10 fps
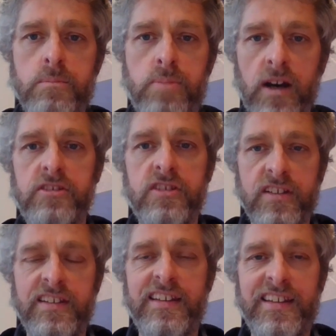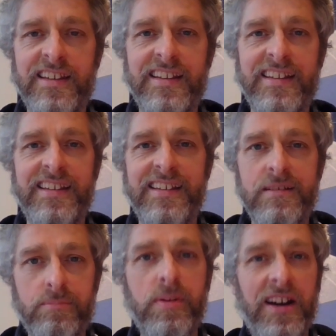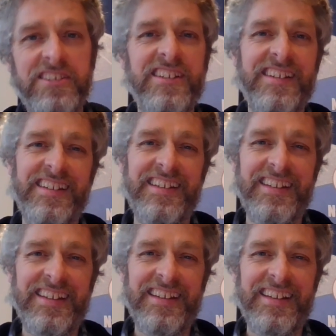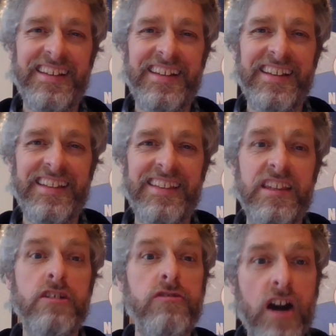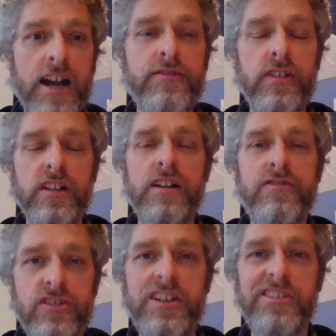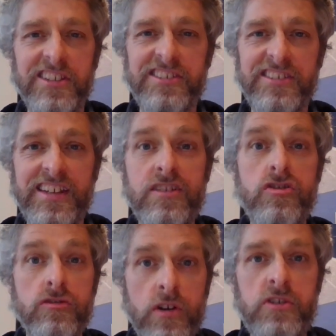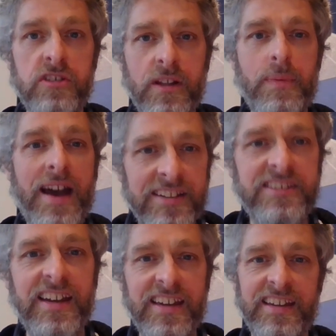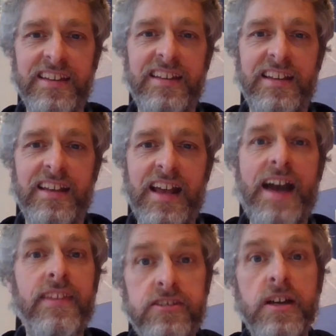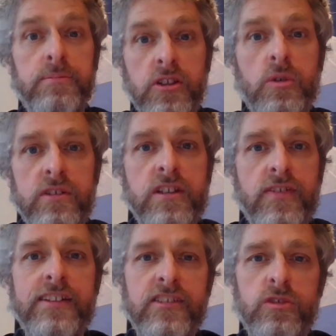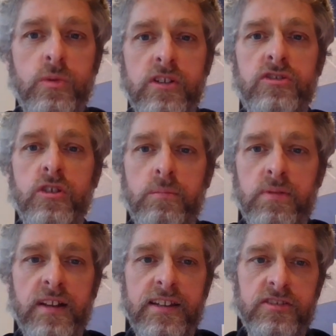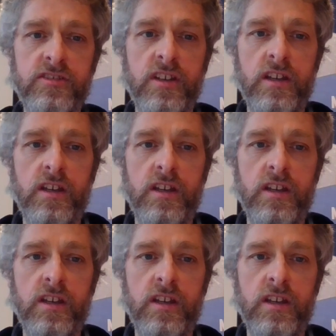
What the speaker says: But, the arrival of Jesus in Jerusalem that day and the subsequent events which took place